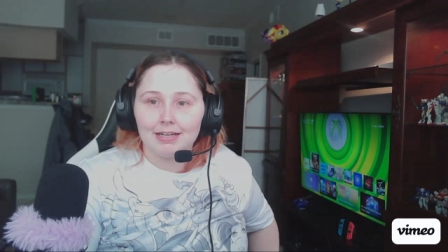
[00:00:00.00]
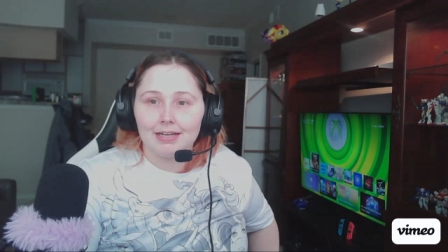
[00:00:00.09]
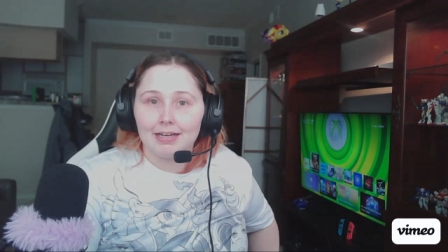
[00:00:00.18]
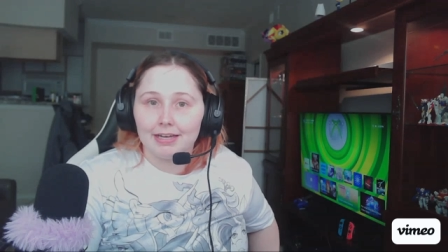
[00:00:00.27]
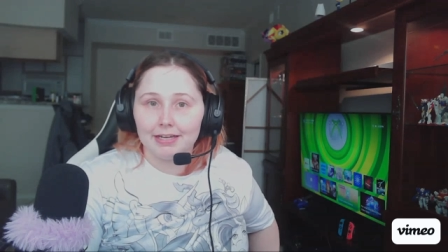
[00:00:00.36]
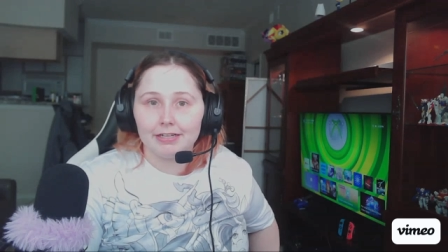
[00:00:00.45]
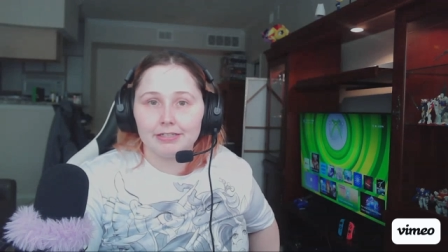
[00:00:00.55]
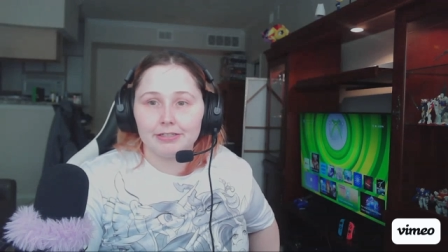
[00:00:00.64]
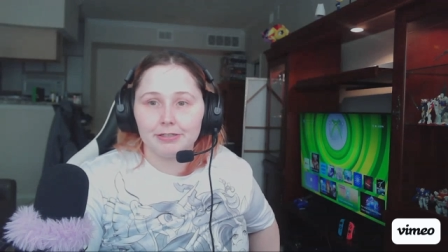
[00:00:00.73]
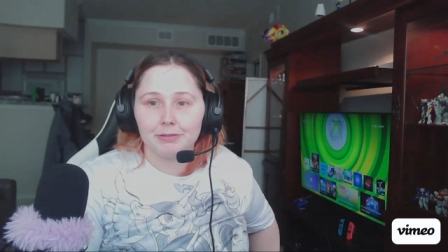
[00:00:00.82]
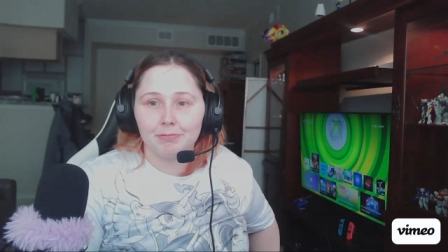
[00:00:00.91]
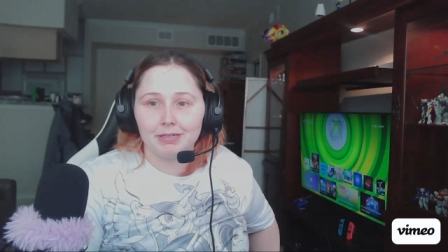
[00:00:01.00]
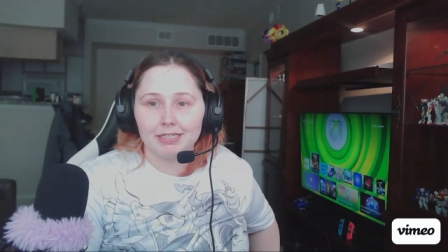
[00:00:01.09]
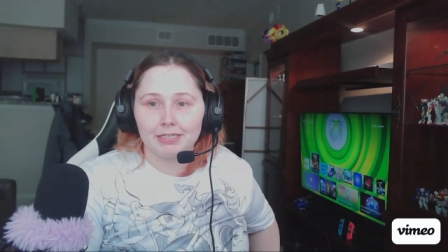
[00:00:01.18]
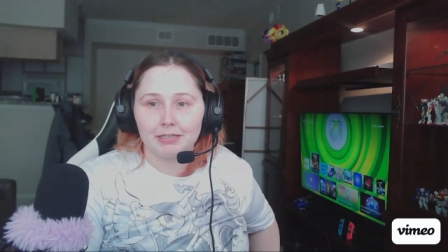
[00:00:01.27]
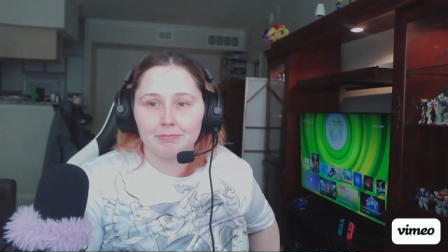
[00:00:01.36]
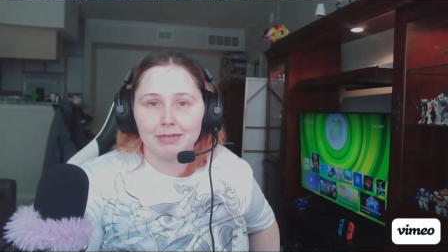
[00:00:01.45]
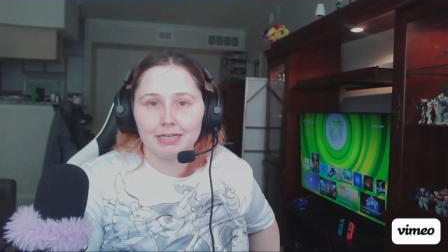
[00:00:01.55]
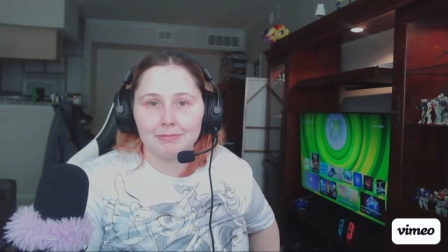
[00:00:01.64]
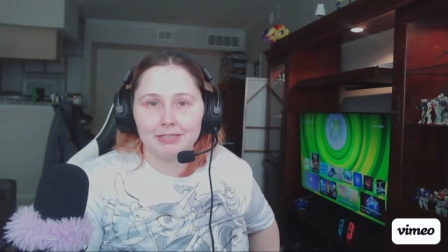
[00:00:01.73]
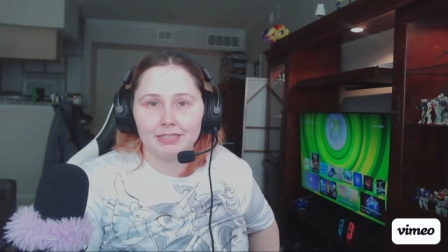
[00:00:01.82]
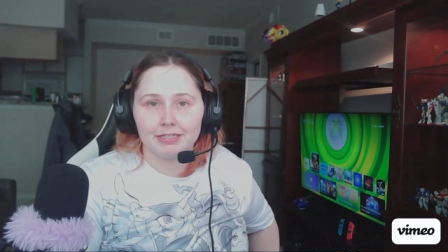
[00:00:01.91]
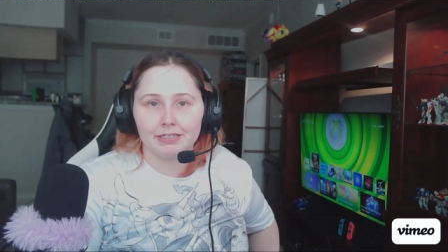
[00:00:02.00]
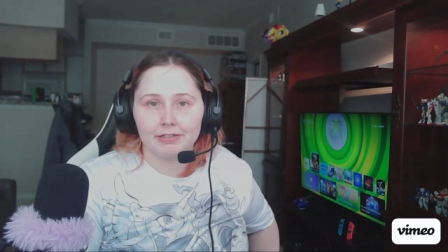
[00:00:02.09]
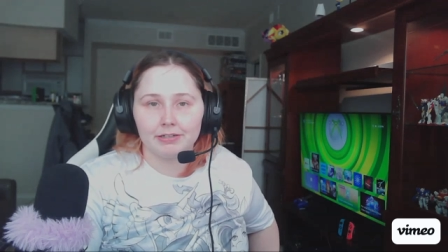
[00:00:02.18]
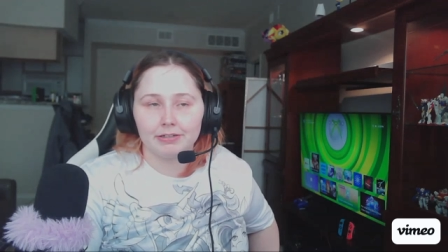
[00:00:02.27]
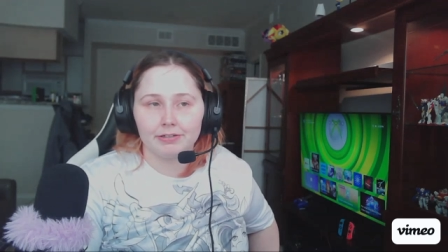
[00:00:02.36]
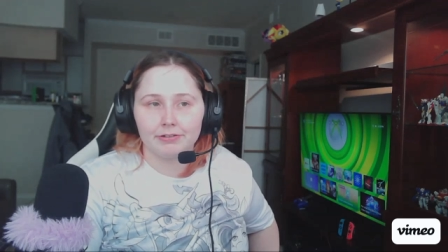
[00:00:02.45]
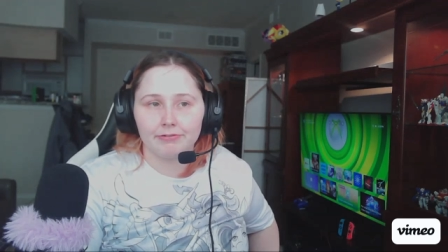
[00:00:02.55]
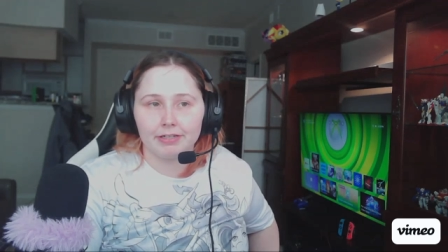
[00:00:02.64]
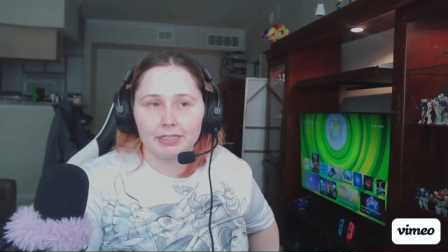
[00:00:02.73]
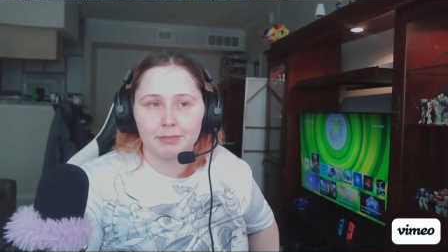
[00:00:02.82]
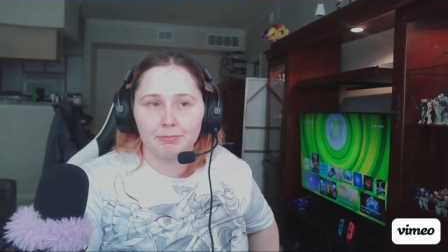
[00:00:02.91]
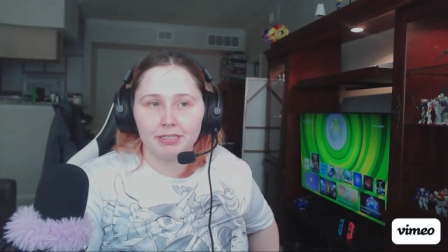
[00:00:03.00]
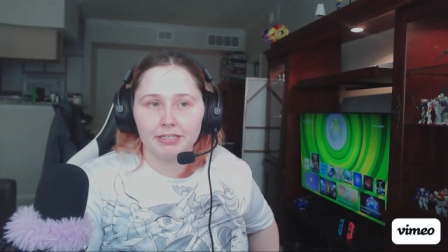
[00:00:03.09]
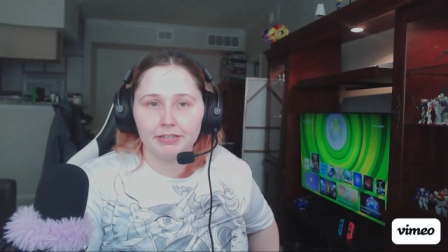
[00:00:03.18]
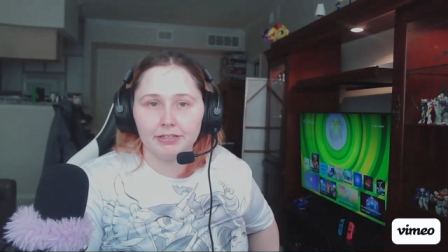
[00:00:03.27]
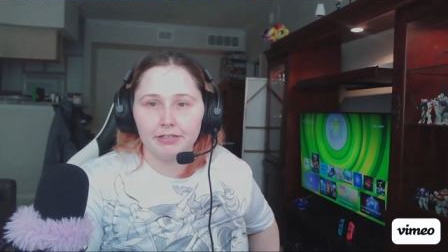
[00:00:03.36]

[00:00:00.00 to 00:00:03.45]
Hey YouTube, what is up? My name is uh, Foxblood,